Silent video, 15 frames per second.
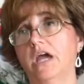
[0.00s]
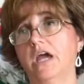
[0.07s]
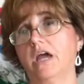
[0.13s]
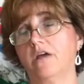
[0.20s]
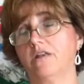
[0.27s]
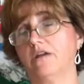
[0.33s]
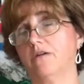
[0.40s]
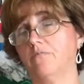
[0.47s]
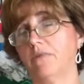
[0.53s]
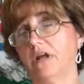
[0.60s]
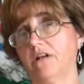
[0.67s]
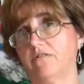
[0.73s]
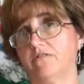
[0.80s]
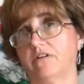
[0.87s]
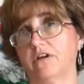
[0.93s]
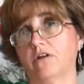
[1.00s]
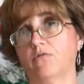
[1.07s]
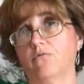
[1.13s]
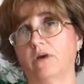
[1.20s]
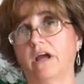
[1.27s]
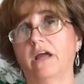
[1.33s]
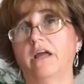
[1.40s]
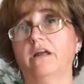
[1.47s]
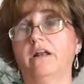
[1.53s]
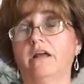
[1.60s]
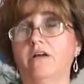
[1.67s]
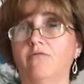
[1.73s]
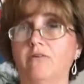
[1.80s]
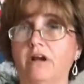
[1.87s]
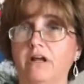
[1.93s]
he did manage to get away, and
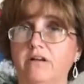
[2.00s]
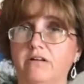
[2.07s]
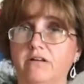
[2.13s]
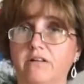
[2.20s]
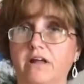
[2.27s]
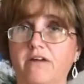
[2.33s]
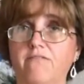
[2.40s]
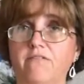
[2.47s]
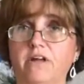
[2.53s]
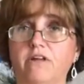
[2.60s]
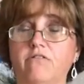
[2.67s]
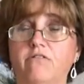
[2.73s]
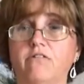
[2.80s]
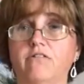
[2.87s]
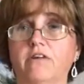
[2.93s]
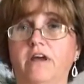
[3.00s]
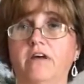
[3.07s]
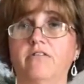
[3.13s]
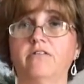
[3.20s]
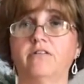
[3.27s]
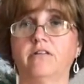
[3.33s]
he ran to that veteran's house,